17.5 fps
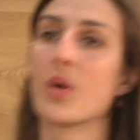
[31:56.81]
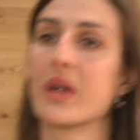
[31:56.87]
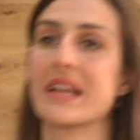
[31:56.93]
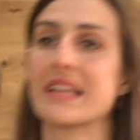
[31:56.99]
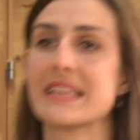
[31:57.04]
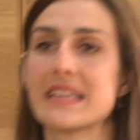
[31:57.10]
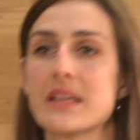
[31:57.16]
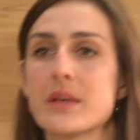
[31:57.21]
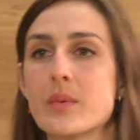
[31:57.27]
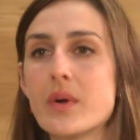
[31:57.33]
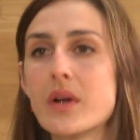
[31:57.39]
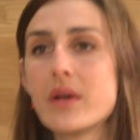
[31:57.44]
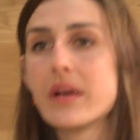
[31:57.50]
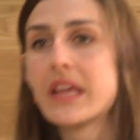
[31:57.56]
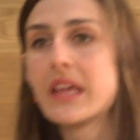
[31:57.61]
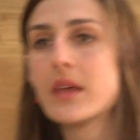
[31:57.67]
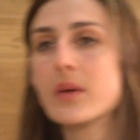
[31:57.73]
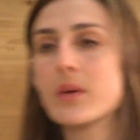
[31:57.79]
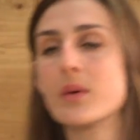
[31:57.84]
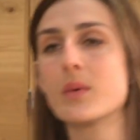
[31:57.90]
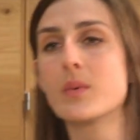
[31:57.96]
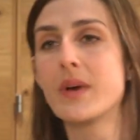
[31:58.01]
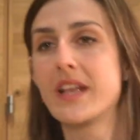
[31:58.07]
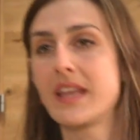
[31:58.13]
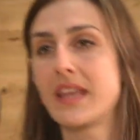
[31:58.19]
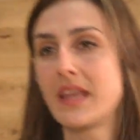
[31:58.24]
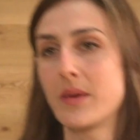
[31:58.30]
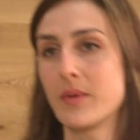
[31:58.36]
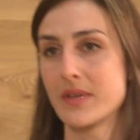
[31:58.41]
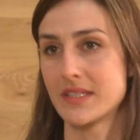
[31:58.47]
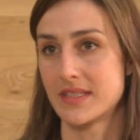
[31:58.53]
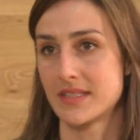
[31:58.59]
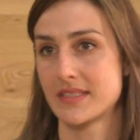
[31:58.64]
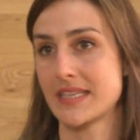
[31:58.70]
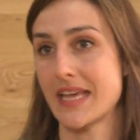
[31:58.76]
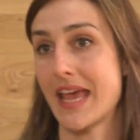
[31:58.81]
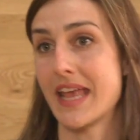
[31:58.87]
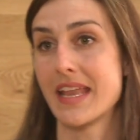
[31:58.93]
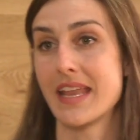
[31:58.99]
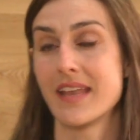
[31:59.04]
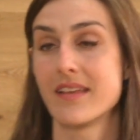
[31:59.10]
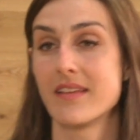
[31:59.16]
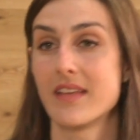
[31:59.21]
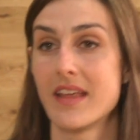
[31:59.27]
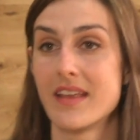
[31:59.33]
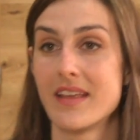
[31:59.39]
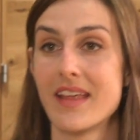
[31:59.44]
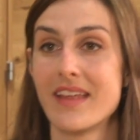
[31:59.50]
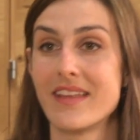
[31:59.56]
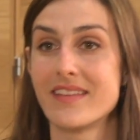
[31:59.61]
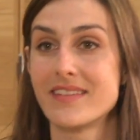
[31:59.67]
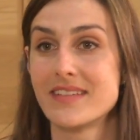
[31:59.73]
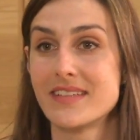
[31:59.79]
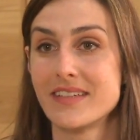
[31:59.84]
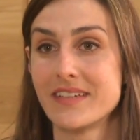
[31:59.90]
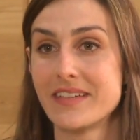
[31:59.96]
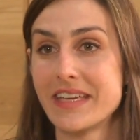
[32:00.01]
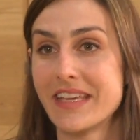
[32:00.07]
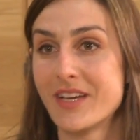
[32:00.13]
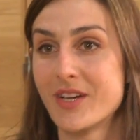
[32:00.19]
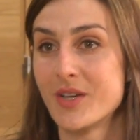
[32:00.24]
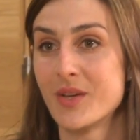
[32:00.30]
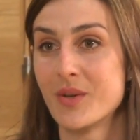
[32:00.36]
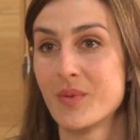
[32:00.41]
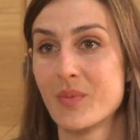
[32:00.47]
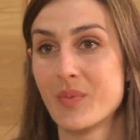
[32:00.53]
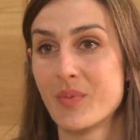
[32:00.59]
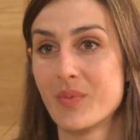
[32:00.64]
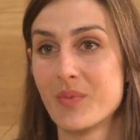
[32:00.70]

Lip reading: Or it didn't worry you when he was 10 and still he couldn't.